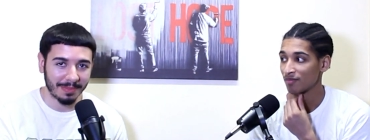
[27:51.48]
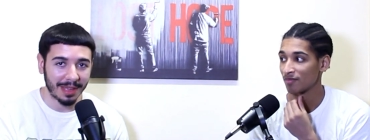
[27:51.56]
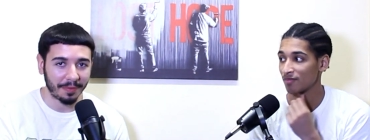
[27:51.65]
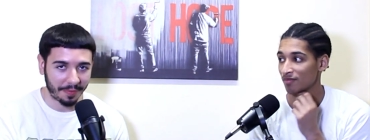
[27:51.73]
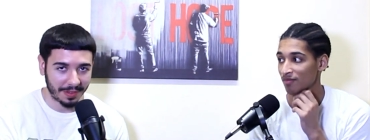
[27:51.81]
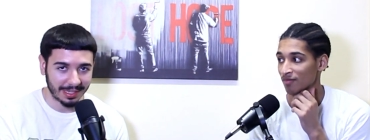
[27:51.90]

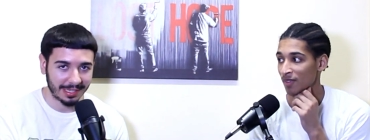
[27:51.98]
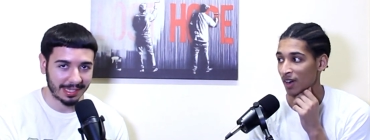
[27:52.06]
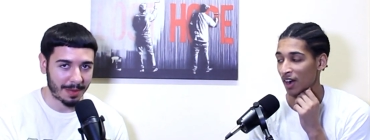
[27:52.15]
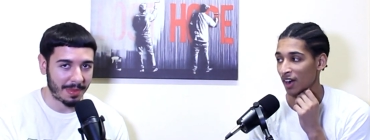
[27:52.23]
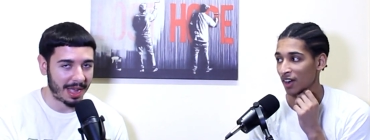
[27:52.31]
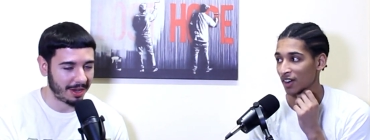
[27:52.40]
Speaker 1: Memphis uh-huh.
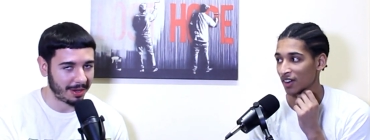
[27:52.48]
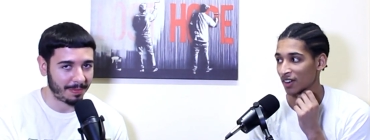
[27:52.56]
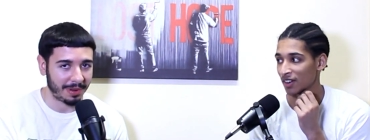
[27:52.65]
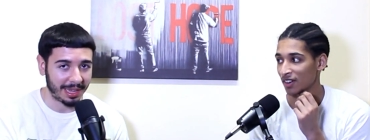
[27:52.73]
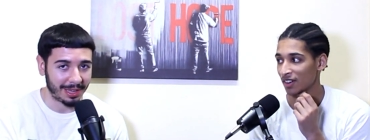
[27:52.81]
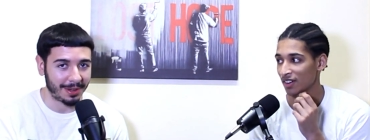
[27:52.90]
somehow in the
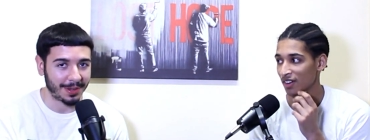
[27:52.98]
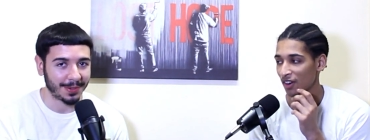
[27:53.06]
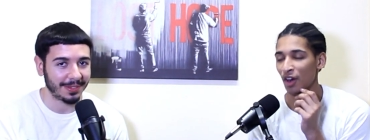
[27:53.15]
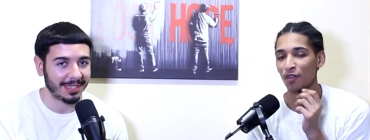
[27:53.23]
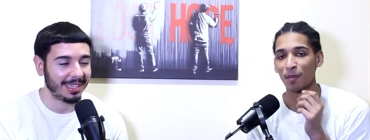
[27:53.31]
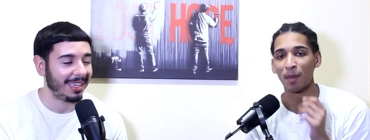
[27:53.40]
playoffs,
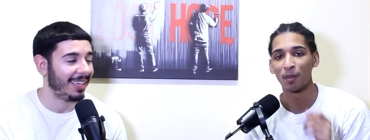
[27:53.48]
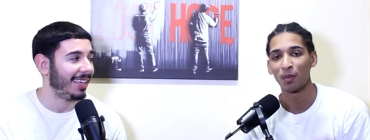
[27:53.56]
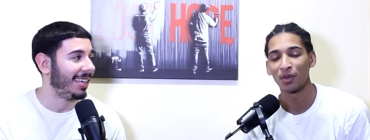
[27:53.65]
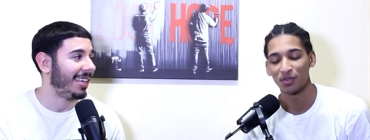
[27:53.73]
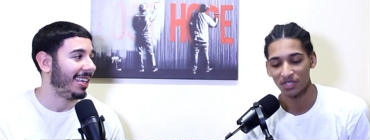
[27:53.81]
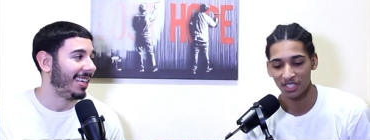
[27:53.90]
I remember
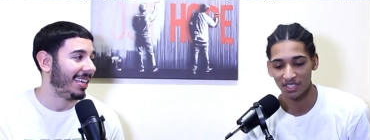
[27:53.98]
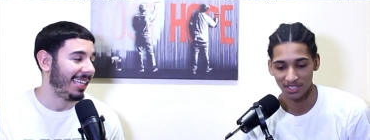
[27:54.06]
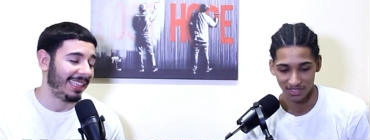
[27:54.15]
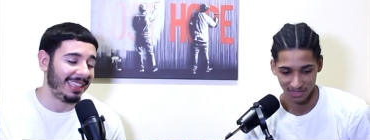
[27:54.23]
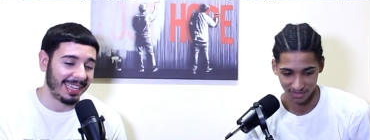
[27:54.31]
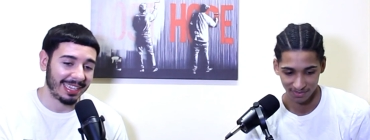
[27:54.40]
when you said
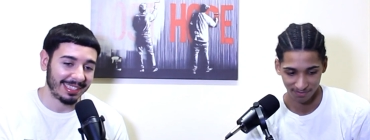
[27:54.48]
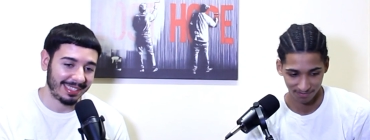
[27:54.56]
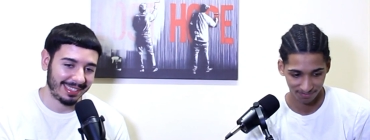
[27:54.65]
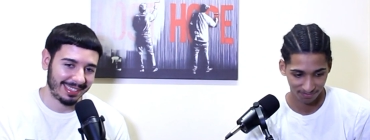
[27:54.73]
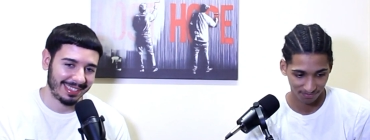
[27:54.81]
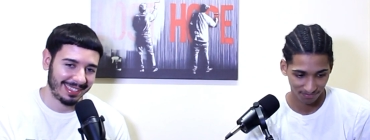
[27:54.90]
this.
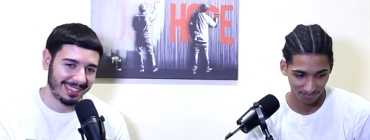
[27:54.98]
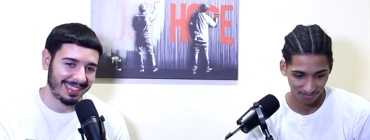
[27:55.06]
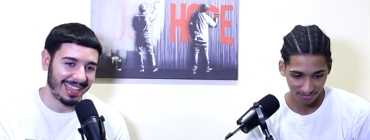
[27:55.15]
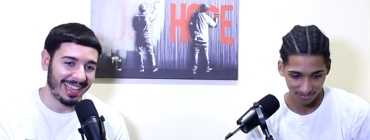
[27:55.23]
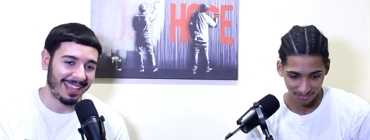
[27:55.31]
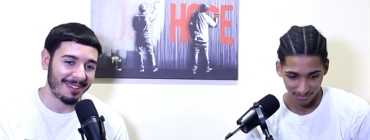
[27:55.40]
This
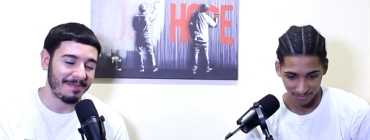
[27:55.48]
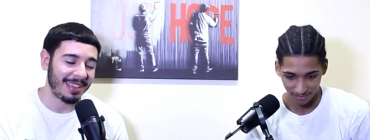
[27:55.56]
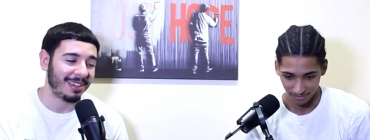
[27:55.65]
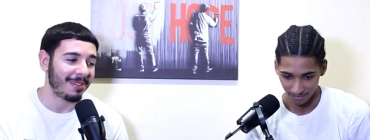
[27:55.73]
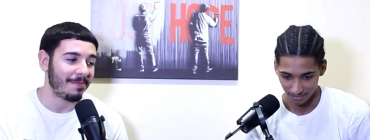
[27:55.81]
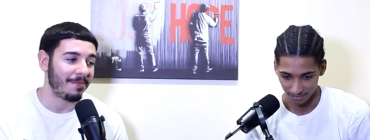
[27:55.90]
it could
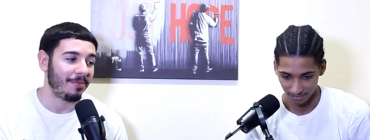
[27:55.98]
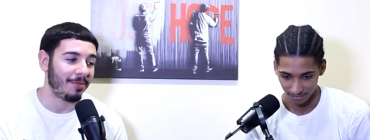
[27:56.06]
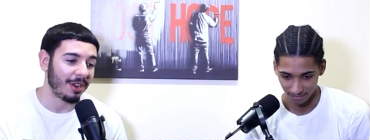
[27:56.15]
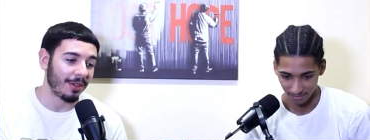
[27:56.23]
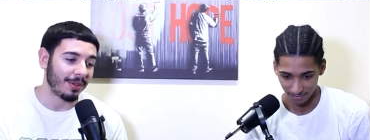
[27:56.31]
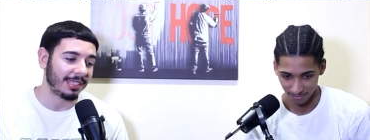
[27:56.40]
become
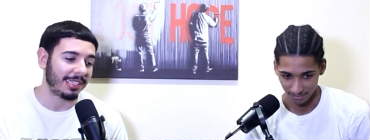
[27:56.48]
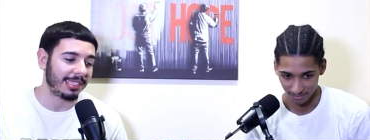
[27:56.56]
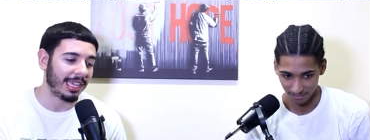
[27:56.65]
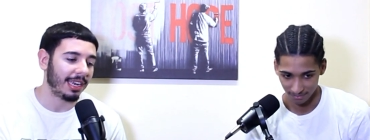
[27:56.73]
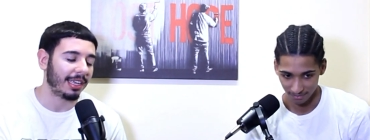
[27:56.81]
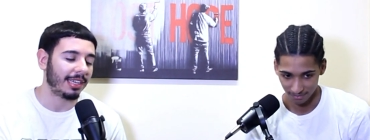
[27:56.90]
real
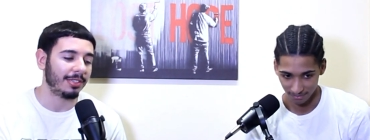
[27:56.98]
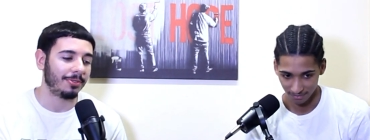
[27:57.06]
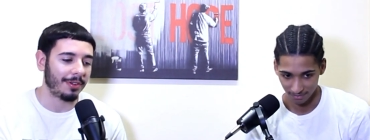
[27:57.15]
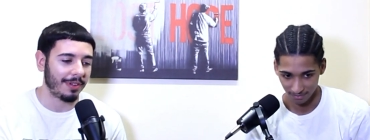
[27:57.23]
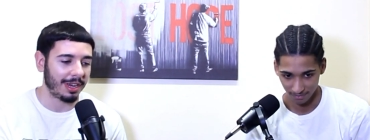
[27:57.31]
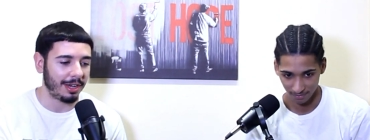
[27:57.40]
entertaining because we
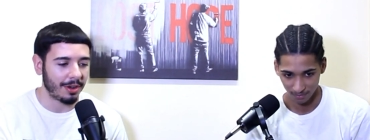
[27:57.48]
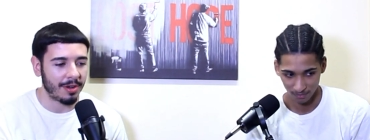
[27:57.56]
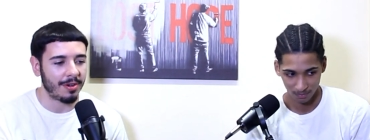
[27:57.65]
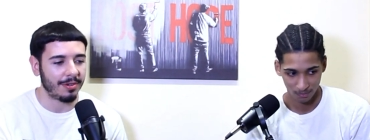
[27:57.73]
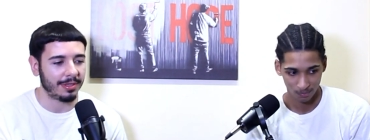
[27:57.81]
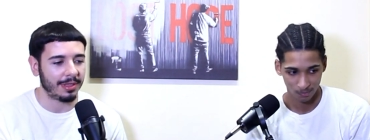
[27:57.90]
already
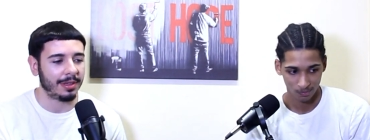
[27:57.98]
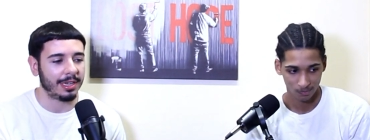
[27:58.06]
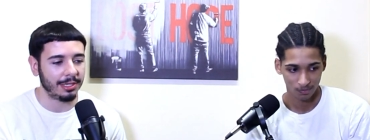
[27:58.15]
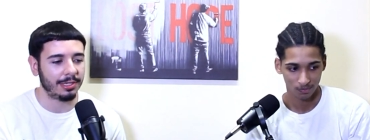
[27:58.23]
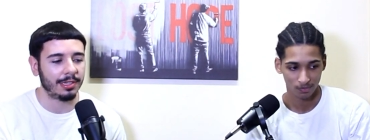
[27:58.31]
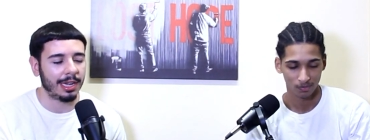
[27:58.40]
know the
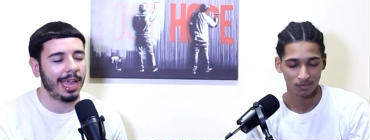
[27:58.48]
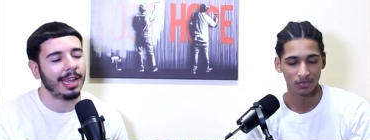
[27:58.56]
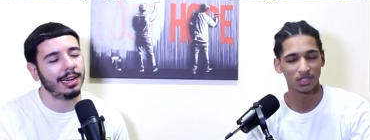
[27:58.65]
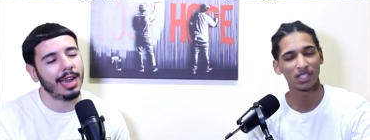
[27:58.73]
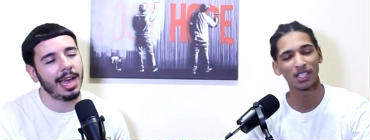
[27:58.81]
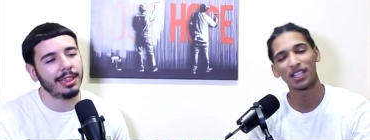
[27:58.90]
his
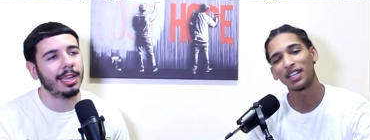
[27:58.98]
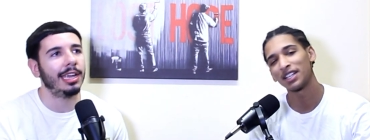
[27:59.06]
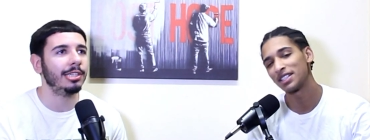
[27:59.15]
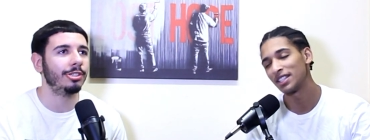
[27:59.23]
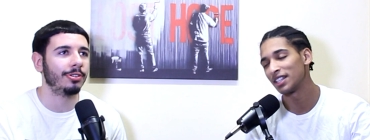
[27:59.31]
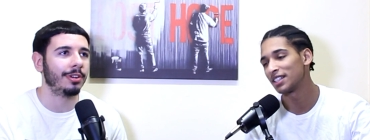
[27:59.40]
like yeah, not the, the
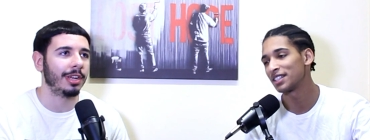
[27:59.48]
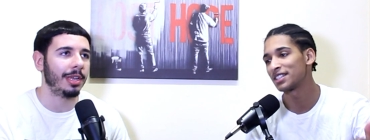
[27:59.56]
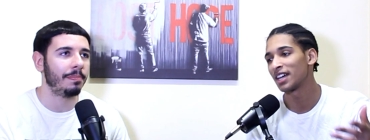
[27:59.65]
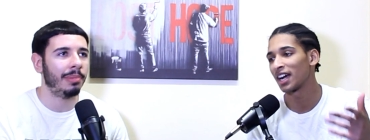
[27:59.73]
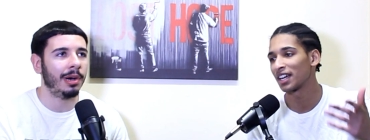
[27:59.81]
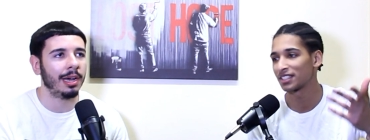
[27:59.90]
history, the, the
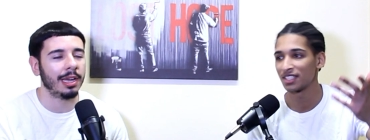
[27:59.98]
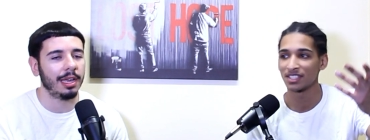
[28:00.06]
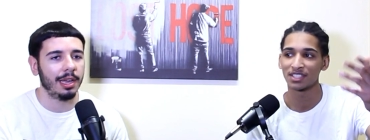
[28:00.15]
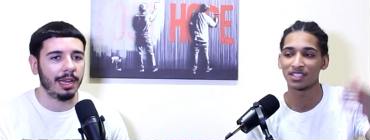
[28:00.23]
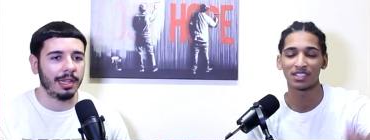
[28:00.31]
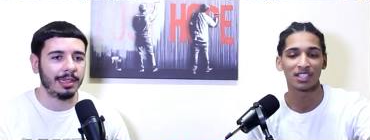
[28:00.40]

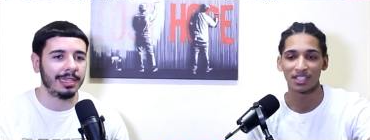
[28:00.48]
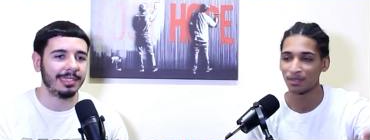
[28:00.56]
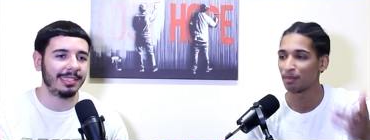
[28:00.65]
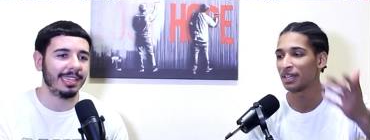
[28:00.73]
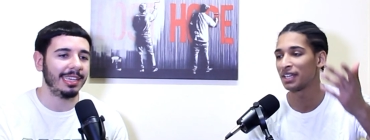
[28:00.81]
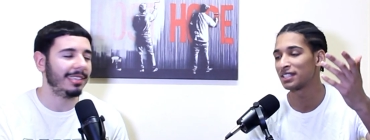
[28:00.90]
toxic, but the this
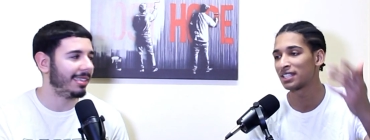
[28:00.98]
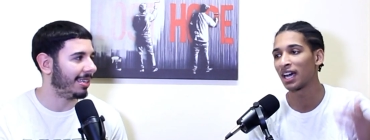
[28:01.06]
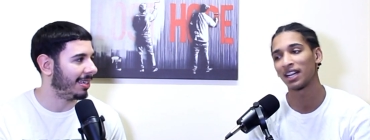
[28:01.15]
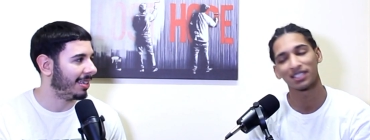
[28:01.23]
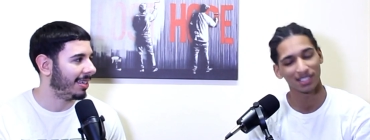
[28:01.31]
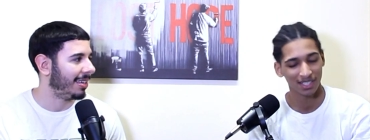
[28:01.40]
being season.
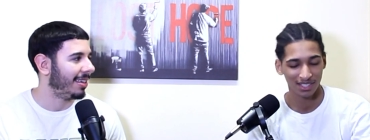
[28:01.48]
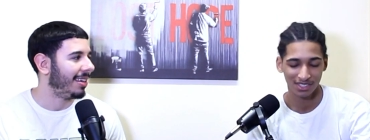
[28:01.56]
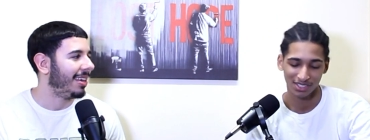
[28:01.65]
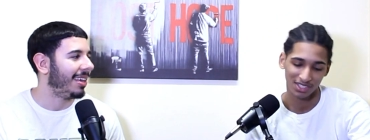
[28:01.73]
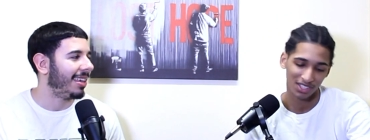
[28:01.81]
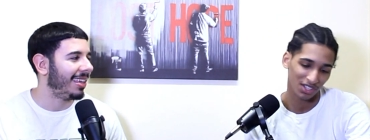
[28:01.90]
toxic and
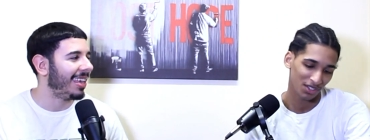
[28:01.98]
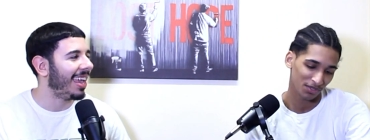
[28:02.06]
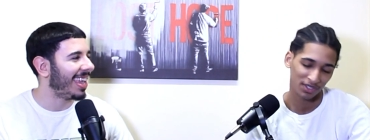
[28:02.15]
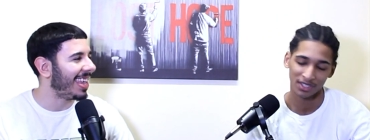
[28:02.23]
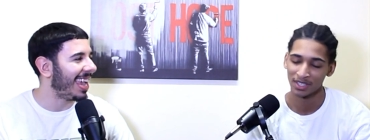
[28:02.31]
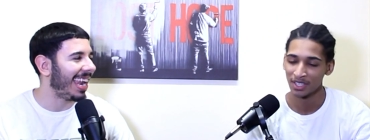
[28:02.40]
stuff. Yeah,
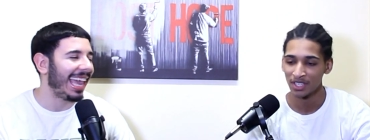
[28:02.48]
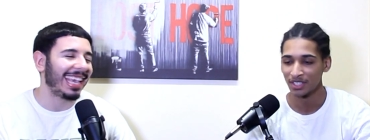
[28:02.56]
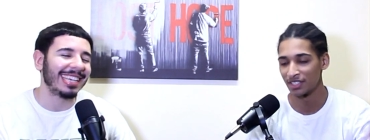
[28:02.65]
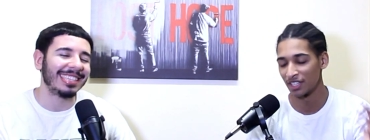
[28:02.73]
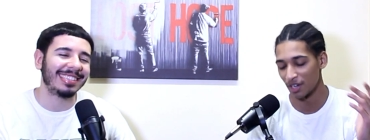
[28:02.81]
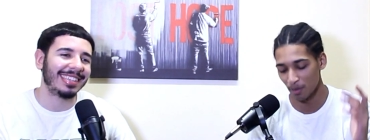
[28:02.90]
and yeah, like
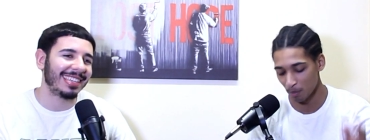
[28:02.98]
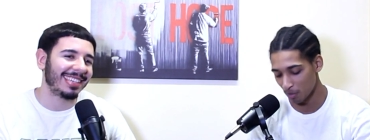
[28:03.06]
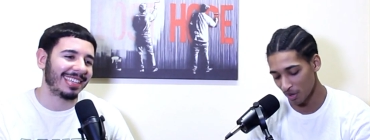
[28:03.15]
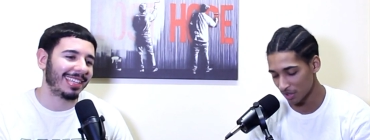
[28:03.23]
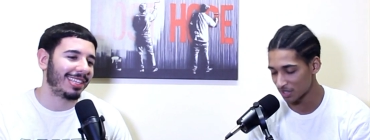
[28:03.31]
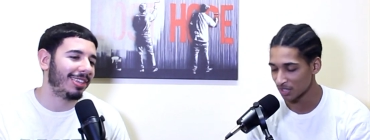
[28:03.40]
Dillon
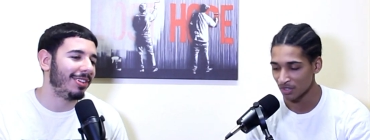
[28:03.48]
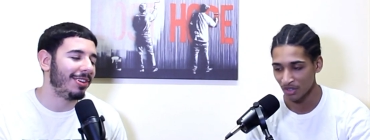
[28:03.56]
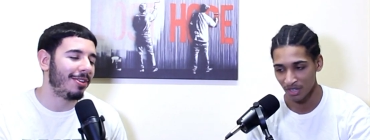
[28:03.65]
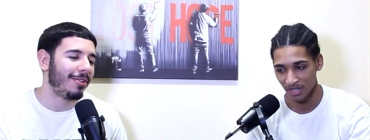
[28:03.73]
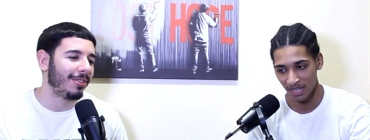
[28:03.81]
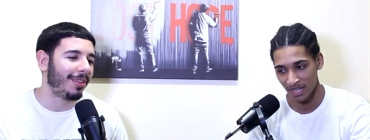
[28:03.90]
Brooks and you all
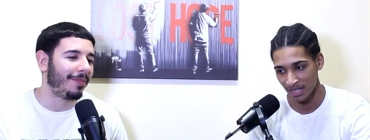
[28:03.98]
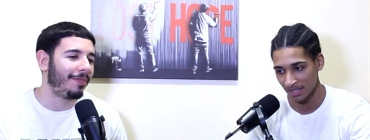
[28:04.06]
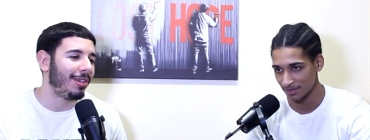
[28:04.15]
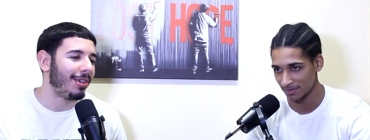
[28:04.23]
know that. the